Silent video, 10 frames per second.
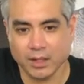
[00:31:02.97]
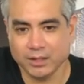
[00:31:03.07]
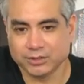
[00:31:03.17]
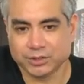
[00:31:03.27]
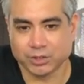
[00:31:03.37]

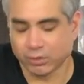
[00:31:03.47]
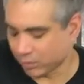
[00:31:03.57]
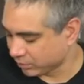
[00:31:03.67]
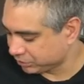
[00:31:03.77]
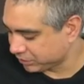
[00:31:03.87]
And so
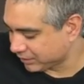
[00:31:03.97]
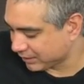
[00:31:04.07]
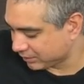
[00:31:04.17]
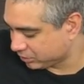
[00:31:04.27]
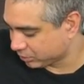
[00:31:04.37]
I want you to
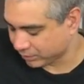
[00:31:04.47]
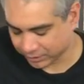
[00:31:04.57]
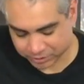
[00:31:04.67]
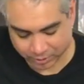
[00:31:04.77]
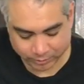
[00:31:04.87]
get into it.
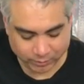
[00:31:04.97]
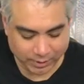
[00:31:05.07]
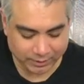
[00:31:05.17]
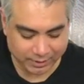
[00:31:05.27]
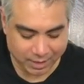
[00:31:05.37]
It's going to
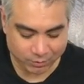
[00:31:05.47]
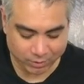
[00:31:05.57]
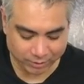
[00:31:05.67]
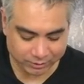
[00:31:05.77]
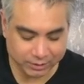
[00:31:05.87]
require a lot of
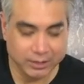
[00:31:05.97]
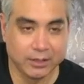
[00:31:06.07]
work.